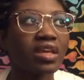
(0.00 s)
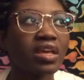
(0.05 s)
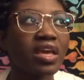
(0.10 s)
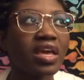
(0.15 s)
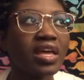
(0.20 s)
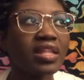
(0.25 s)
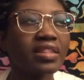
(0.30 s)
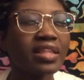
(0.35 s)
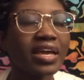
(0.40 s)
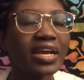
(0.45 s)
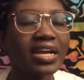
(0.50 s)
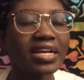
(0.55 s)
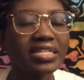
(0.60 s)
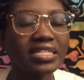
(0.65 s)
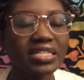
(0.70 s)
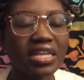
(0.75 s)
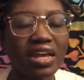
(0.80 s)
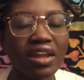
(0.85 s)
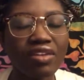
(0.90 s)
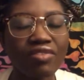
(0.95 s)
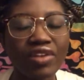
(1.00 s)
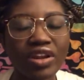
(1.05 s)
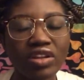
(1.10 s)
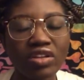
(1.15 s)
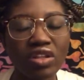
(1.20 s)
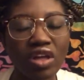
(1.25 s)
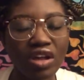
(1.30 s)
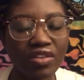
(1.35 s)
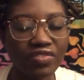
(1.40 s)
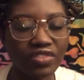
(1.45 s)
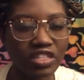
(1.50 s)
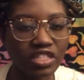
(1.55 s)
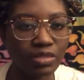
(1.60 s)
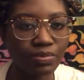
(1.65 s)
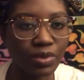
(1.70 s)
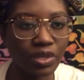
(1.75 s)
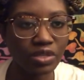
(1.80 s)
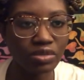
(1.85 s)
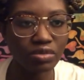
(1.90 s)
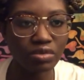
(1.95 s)
And like I said, I read a lot of these
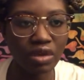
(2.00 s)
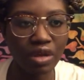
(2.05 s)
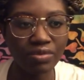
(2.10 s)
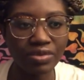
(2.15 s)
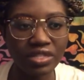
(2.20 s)
books when I